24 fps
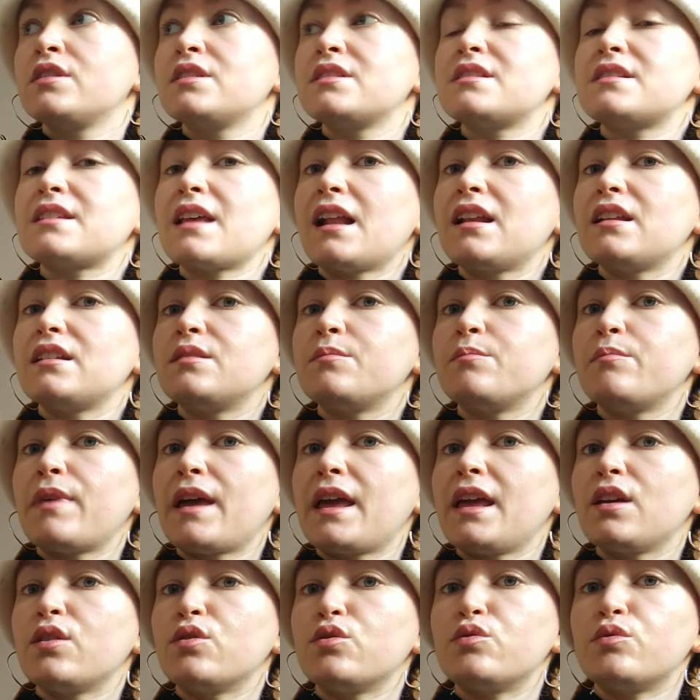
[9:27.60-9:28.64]
salad and
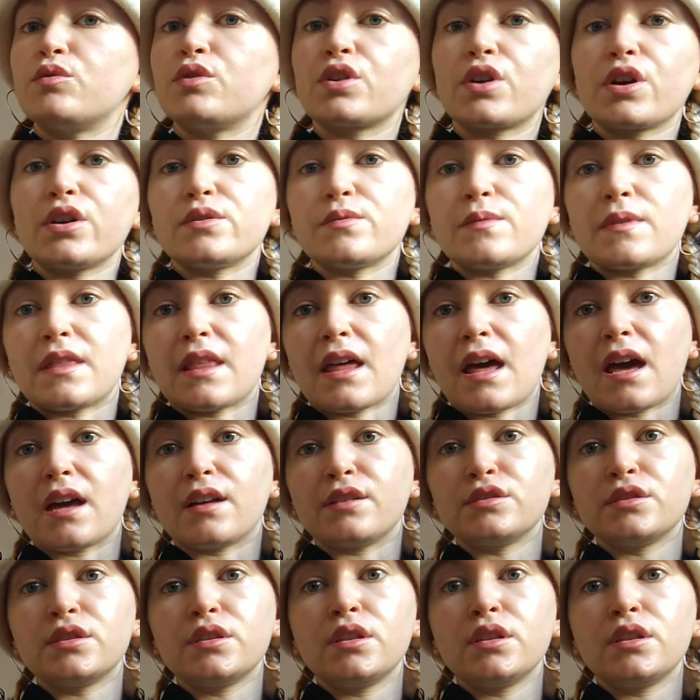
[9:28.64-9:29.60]
bagel. What goes with that?